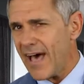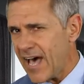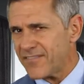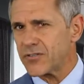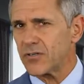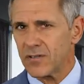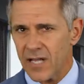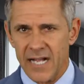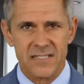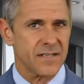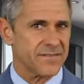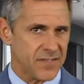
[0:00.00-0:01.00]
After
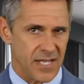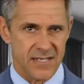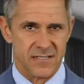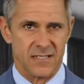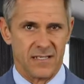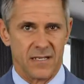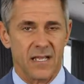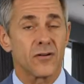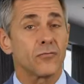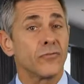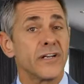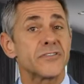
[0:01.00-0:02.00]
lots of testing,
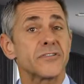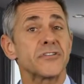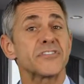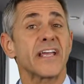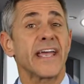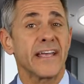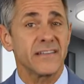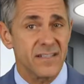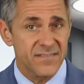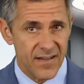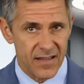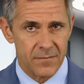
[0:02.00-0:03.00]
research, and
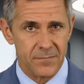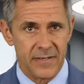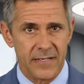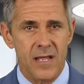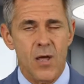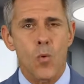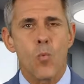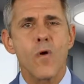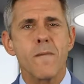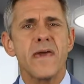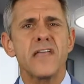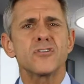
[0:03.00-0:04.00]
development,
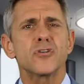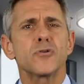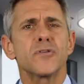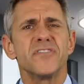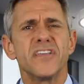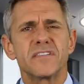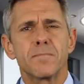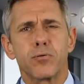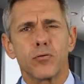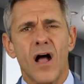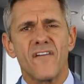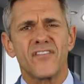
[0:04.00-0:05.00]
we made sure this
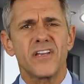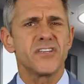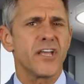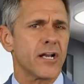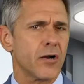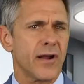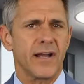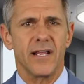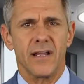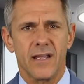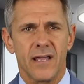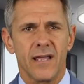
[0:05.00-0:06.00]
profit
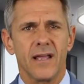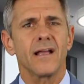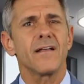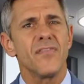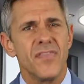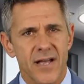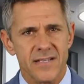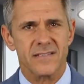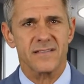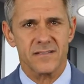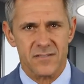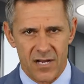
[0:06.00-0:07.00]
generating king
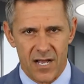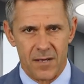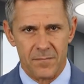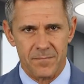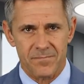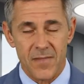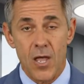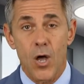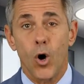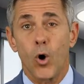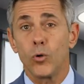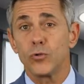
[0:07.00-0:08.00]
does the job.
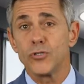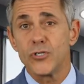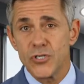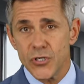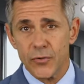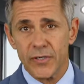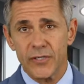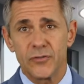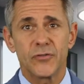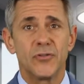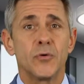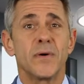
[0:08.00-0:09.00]
All you
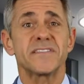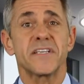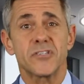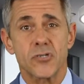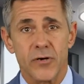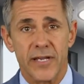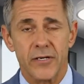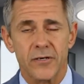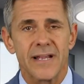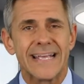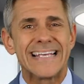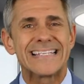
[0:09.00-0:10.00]
need to do as a
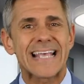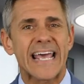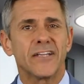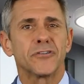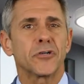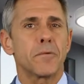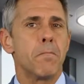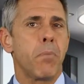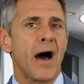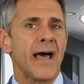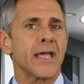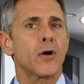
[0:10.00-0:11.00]
trader is enter
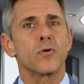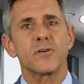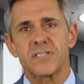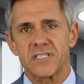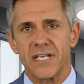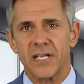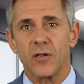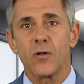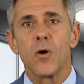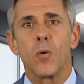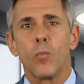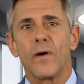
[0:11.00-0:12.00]
buy or
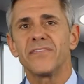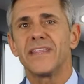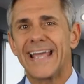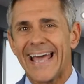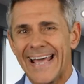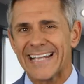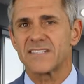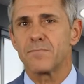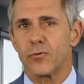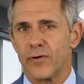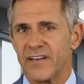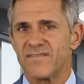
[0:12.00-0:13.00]
sell when the
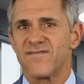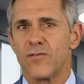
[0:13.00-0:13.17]
X-Brain